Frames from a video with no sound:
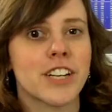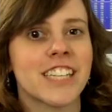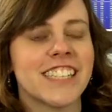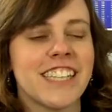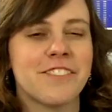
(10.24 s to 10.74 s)
you're
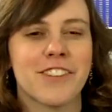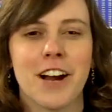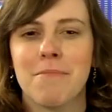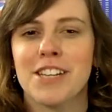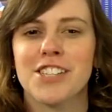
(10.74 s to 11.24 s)
going to need for
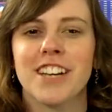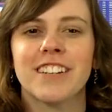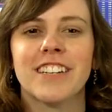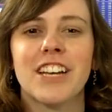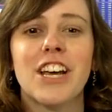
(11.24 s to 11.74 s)
our
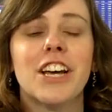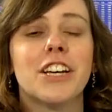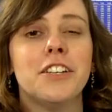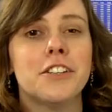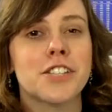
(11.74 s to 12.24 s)
mission.
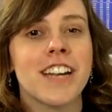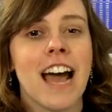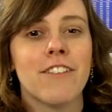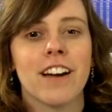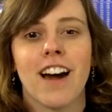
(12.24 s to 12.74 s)
You should
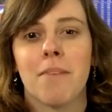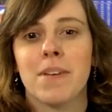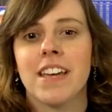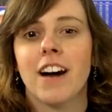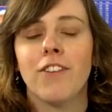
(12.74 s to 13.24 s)
have a
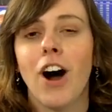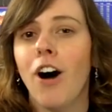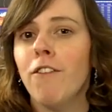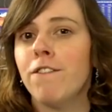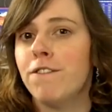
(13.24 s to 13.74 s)
copy of
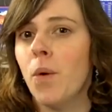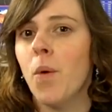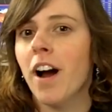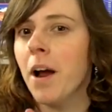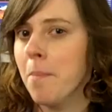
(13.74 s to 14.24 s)
all
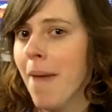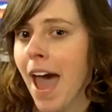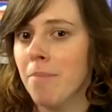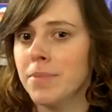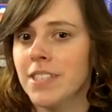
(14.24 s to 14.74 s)
4
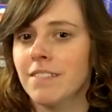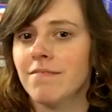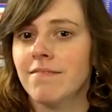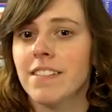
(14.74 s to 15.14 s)
maps,